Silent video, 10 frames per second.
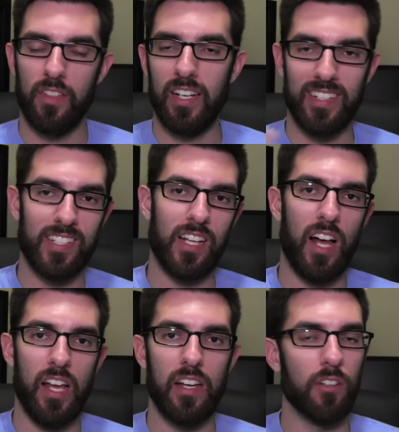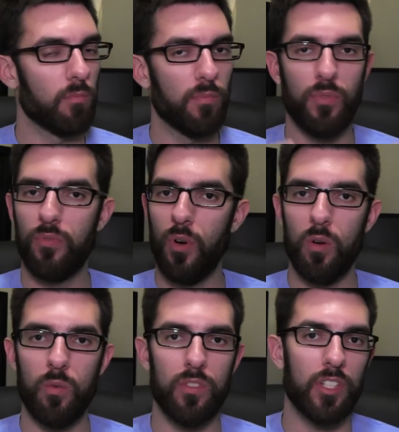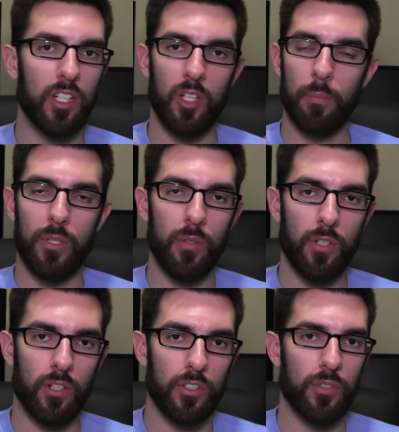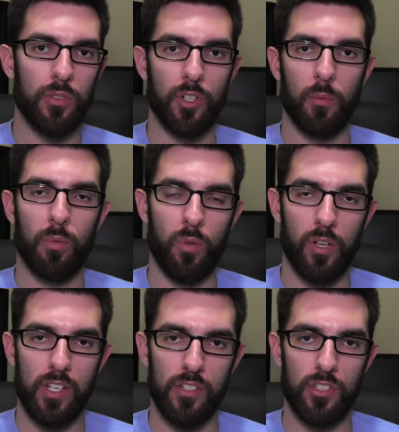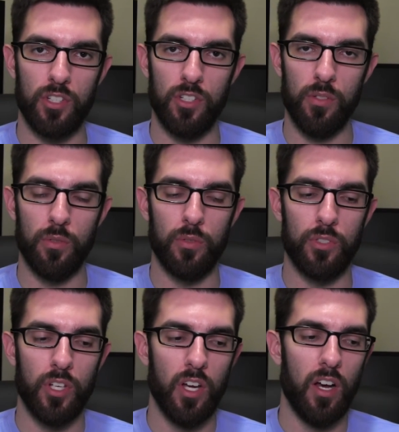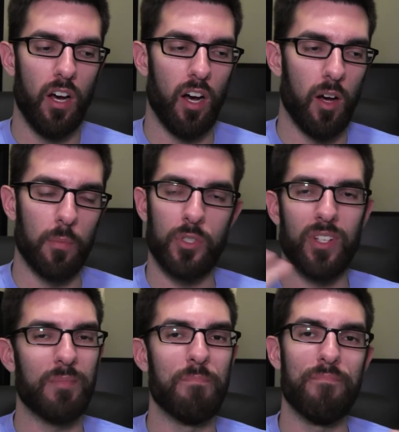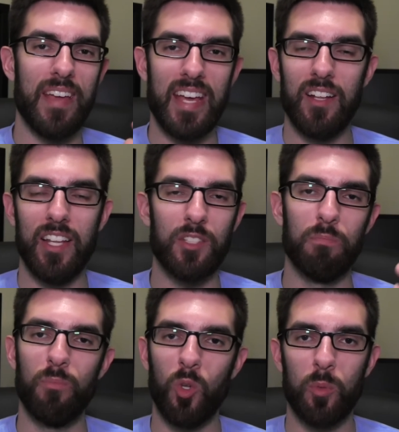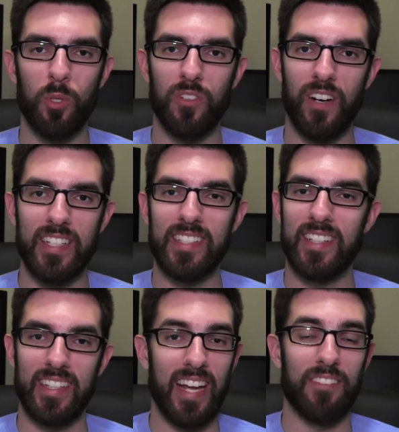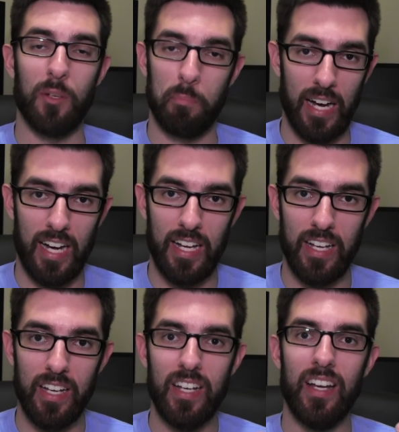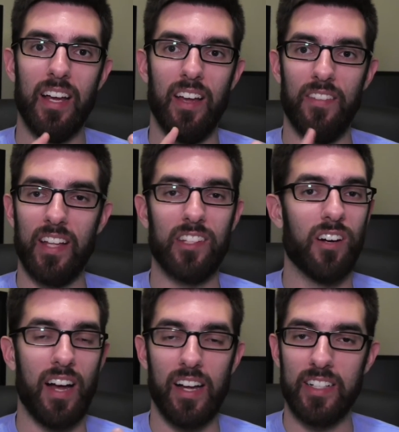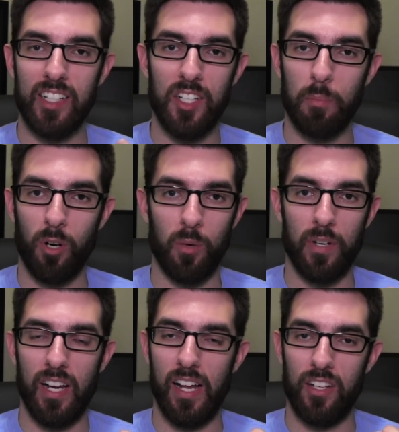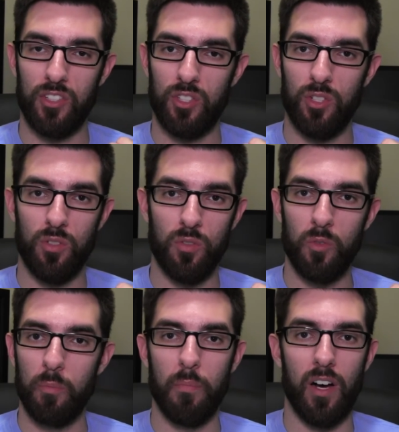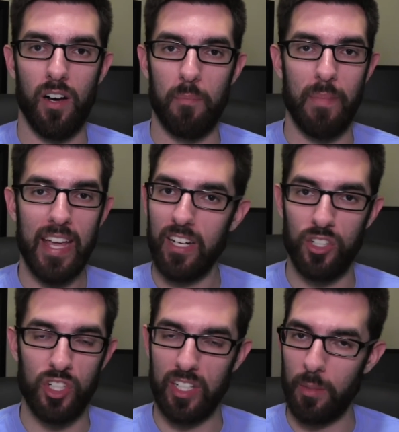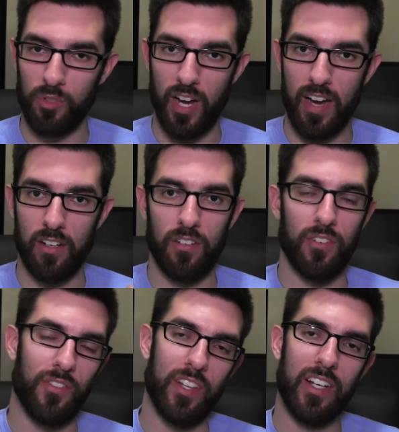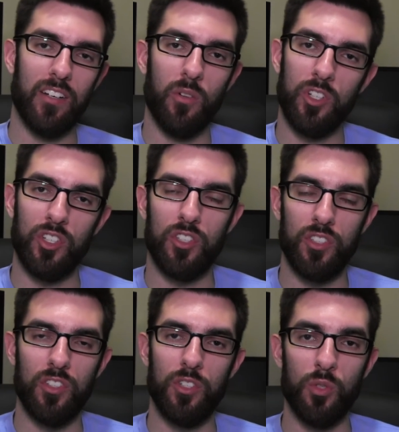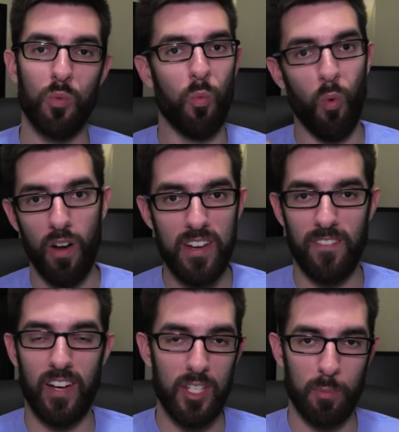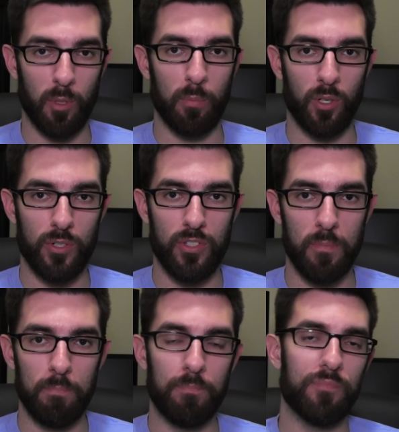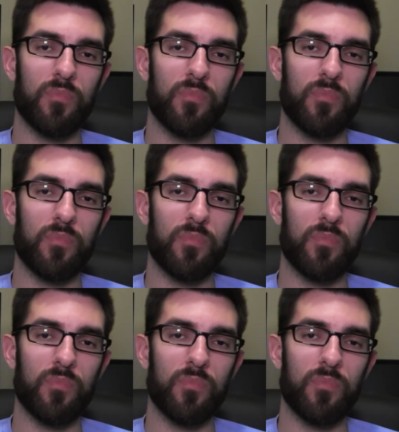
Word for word: they assign phones and computers to their employees to use uh, so that's that's multiple devices that they have to buy and that their IT department has to uh, manage and keep track of. If they can only do one device per person,